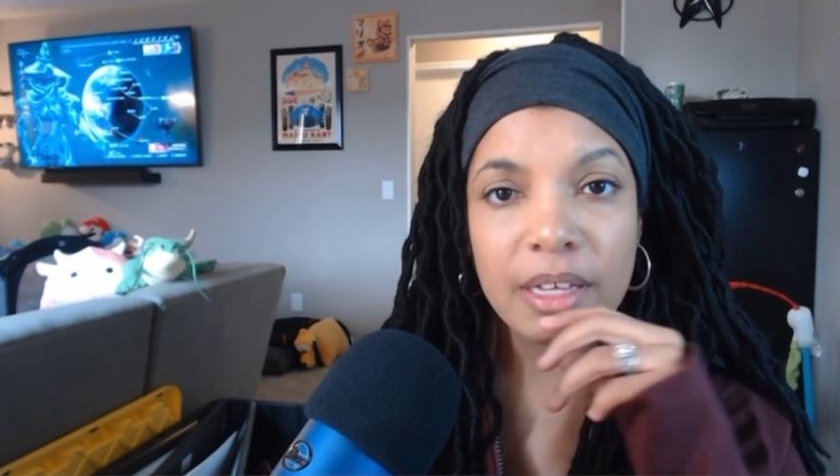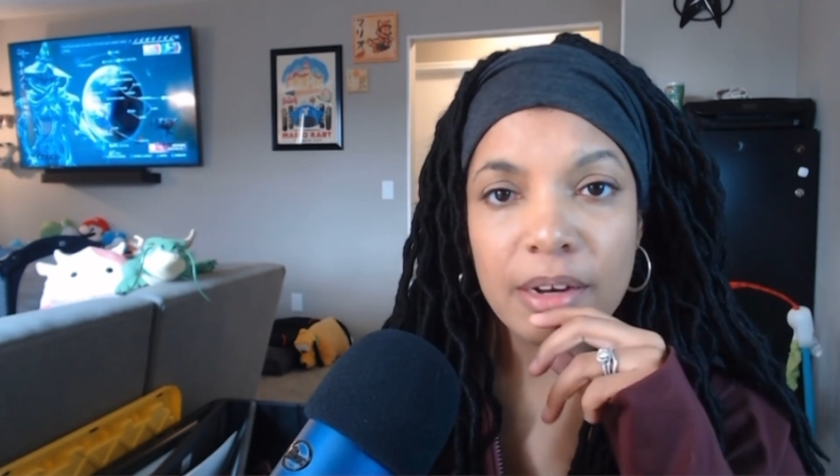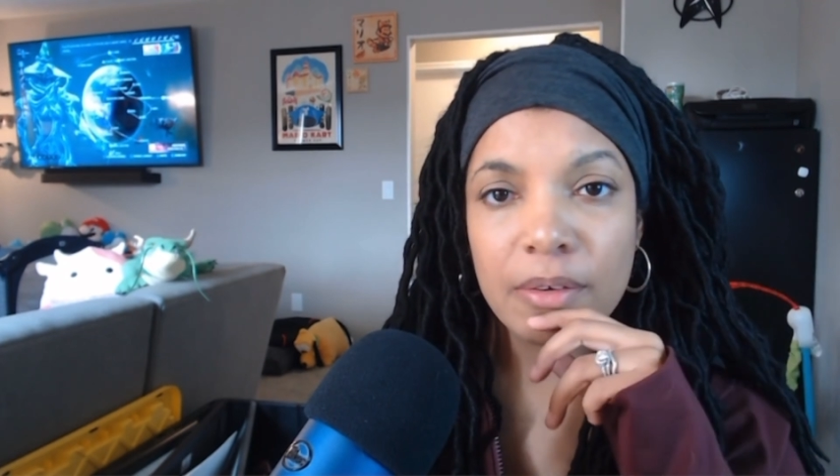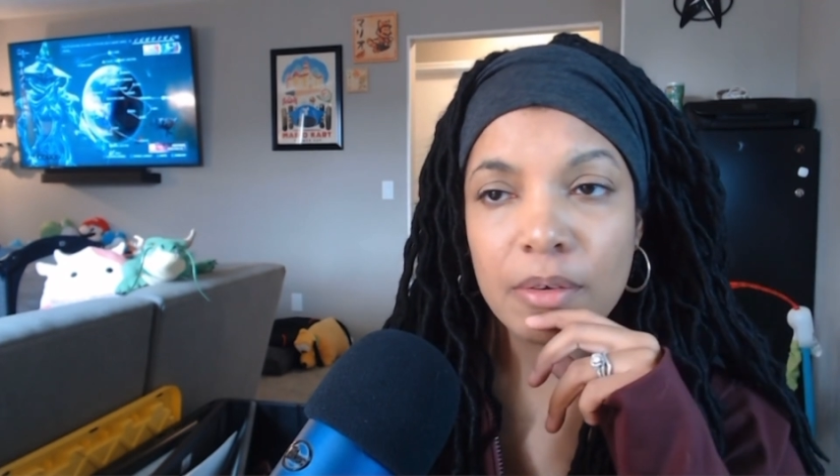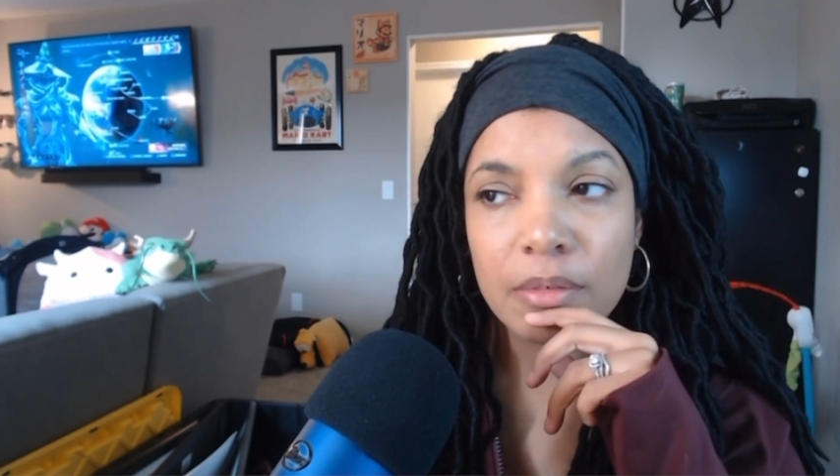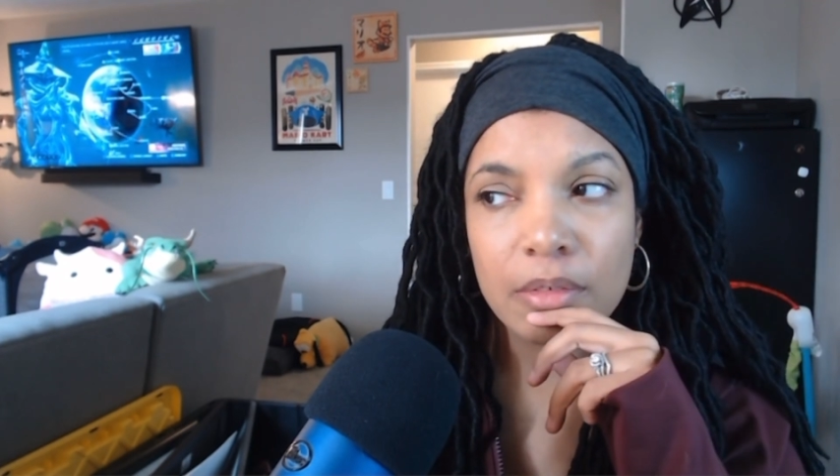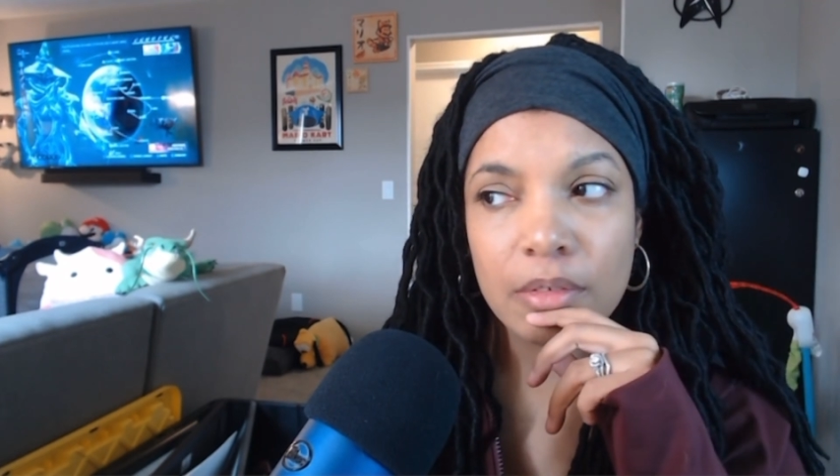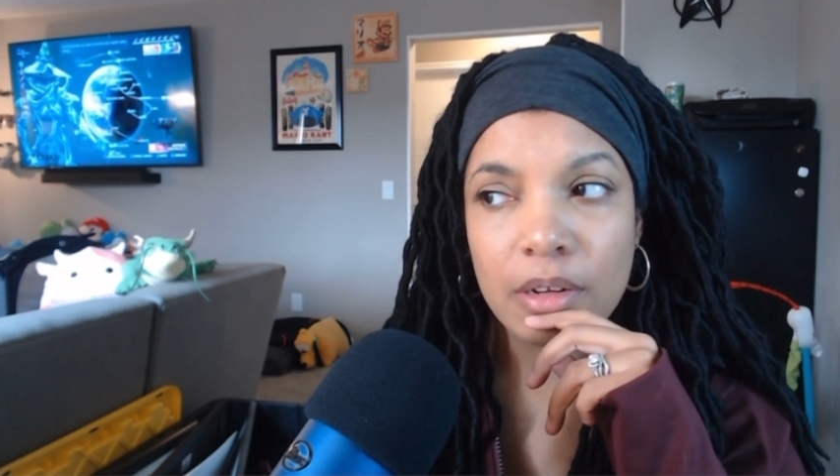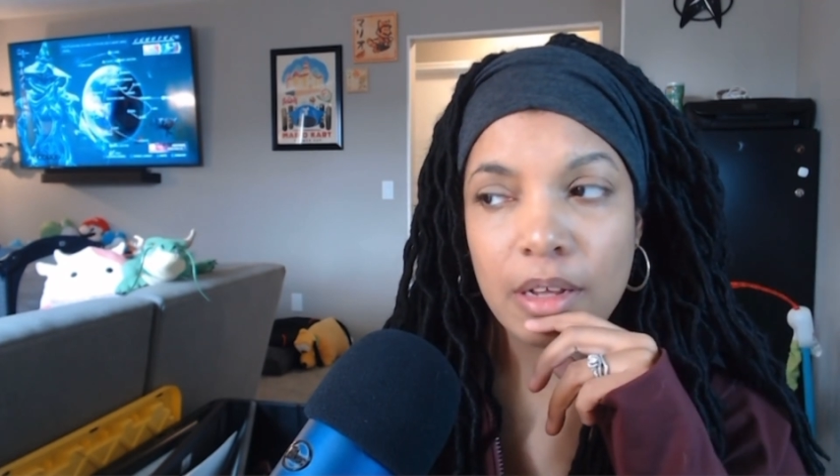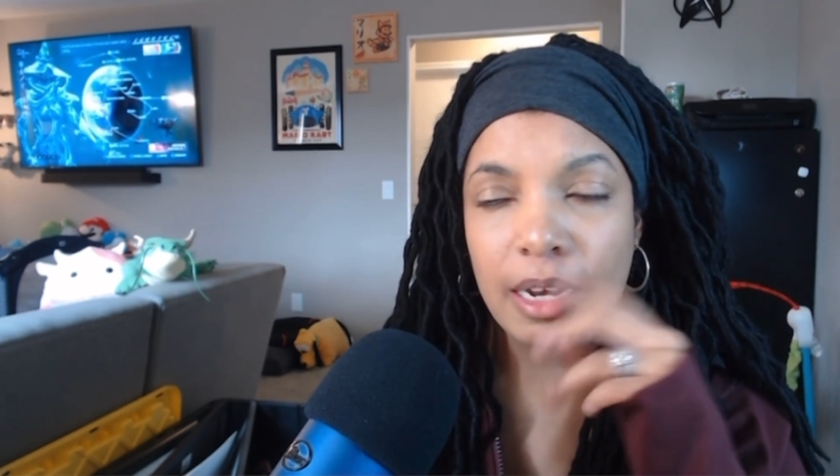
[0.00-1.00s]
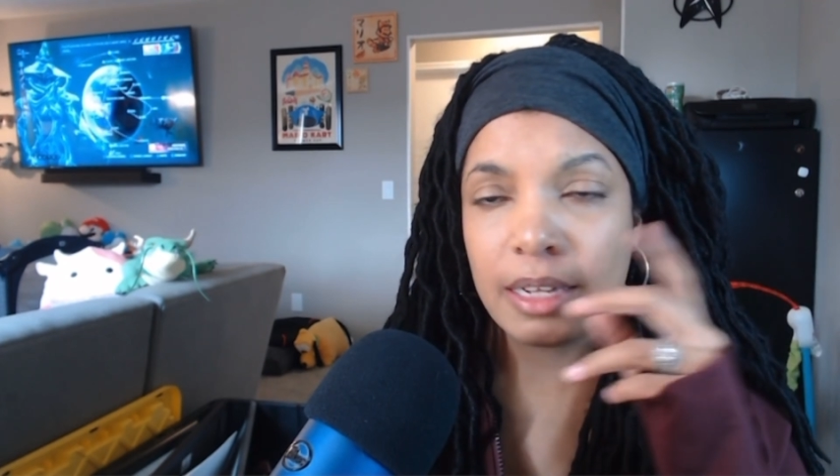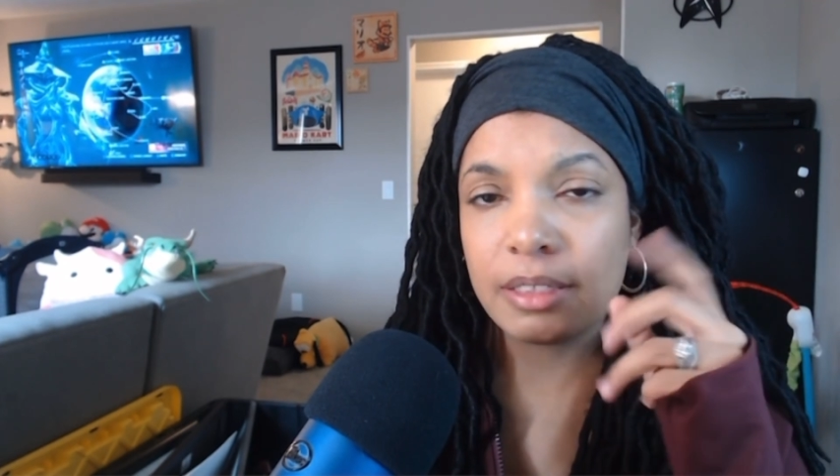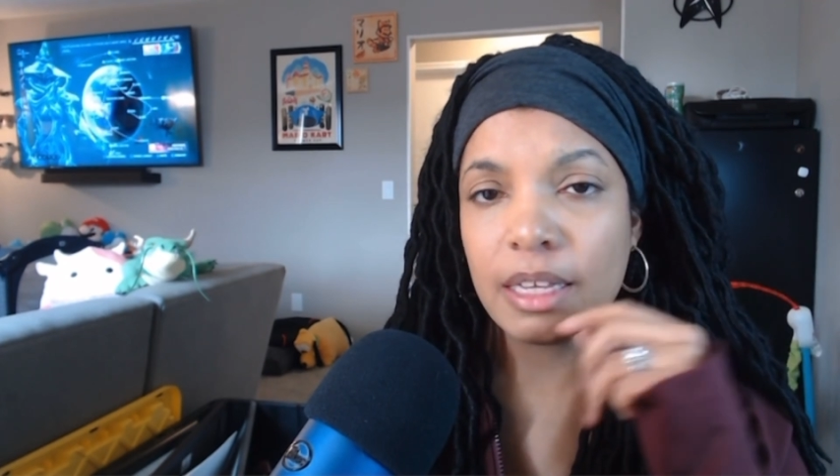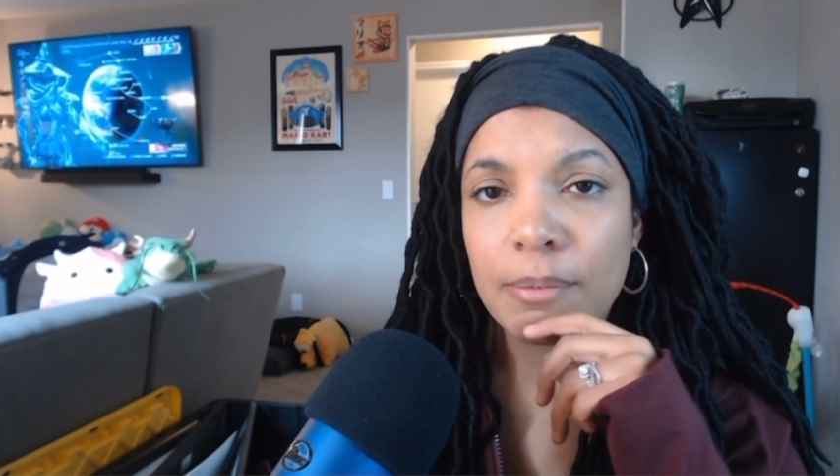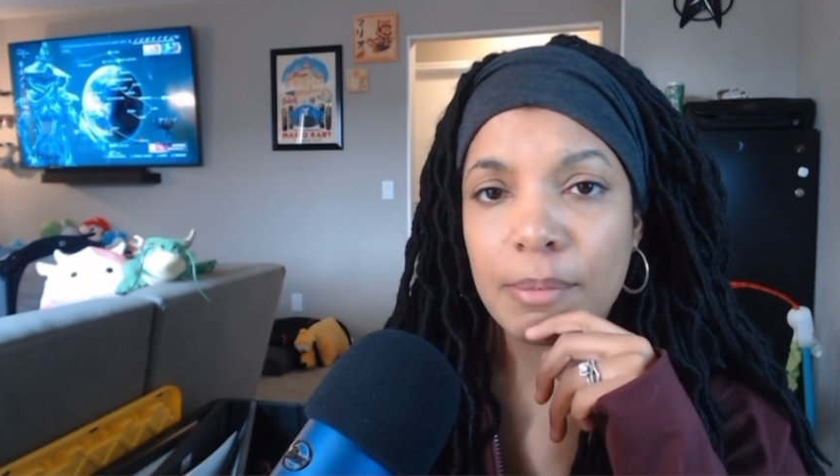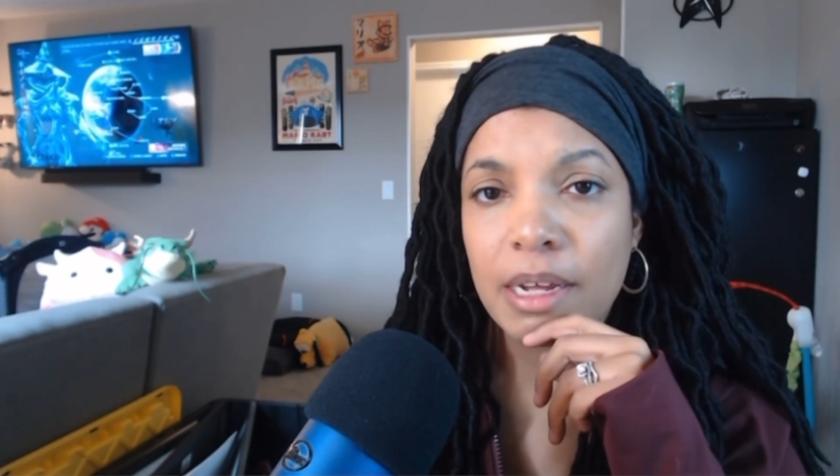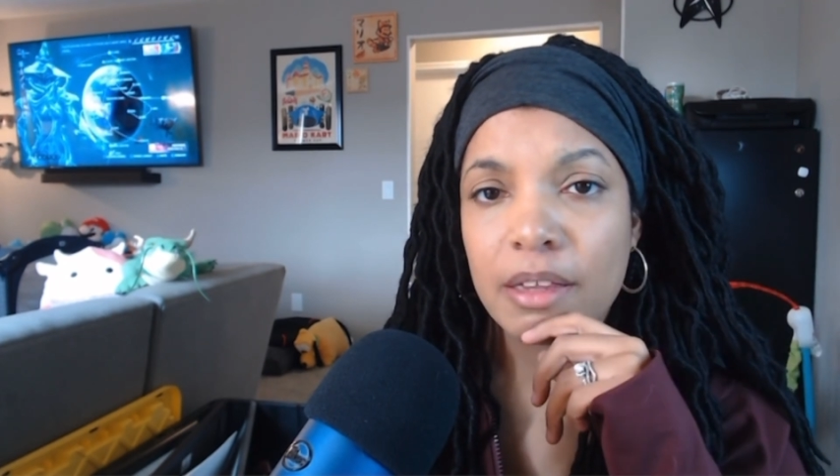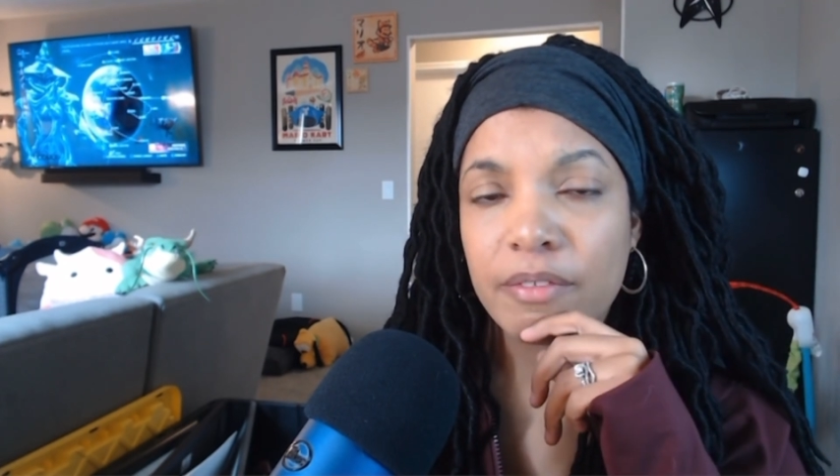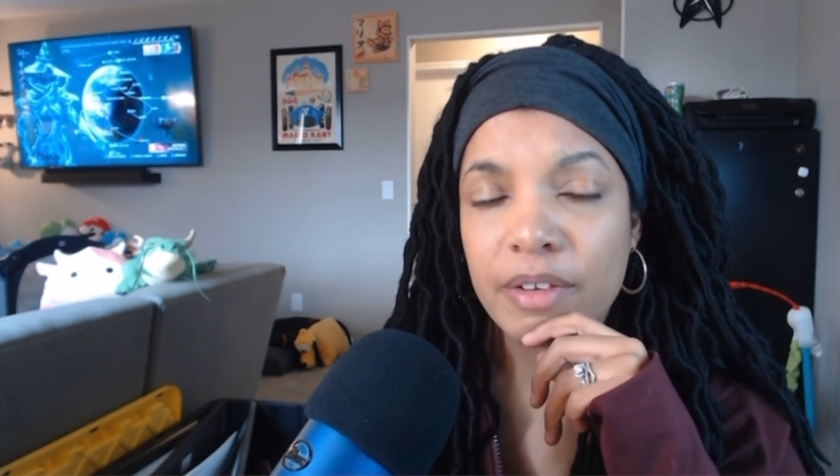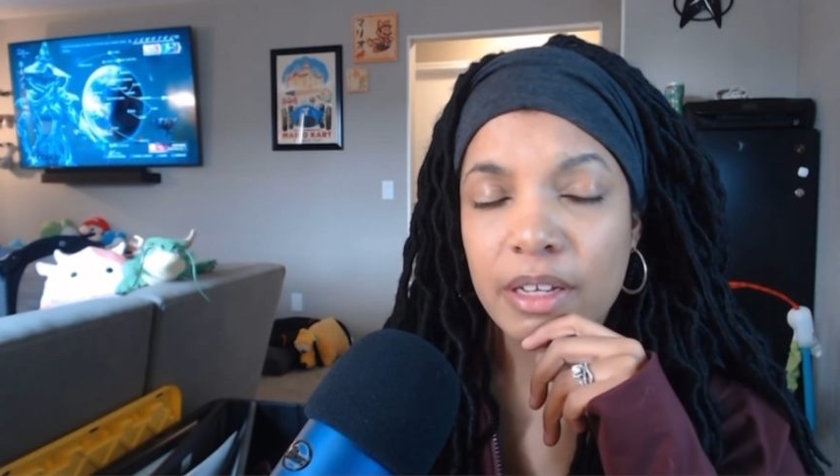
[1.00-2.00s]
And I said that in my other
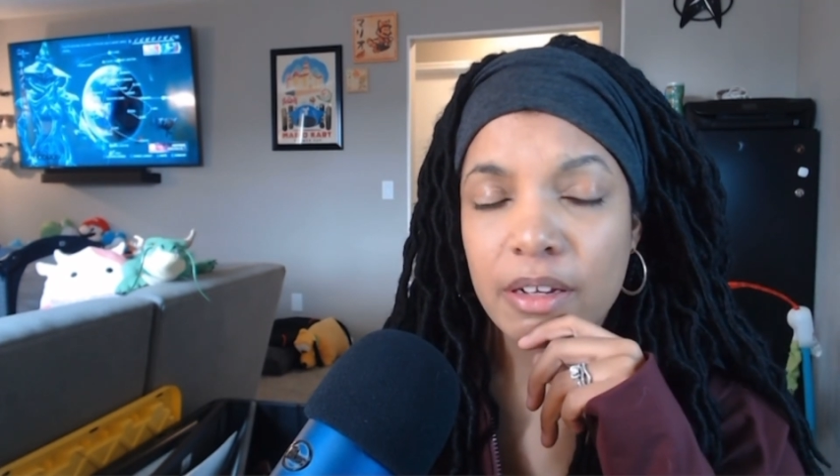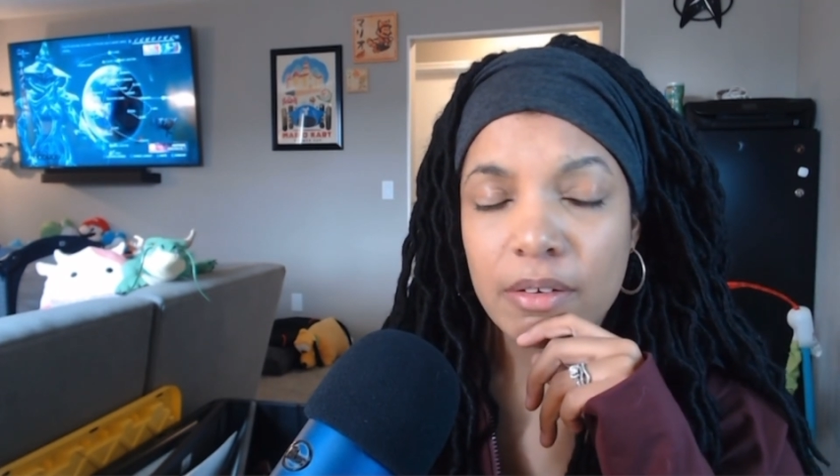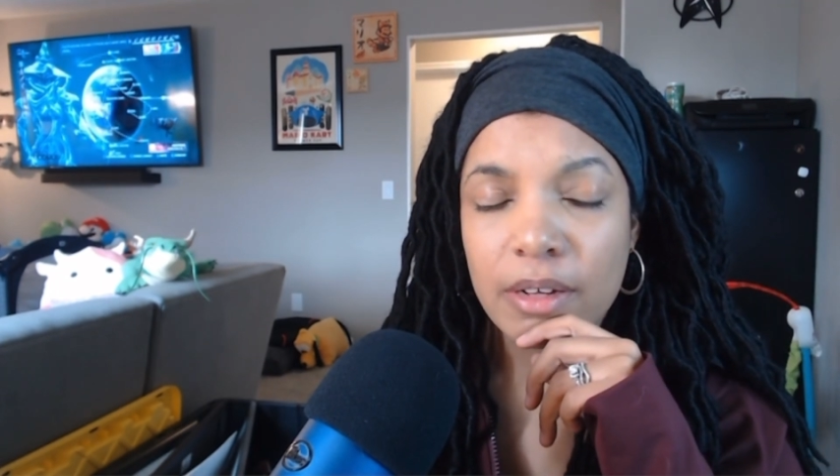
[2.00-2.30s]
video,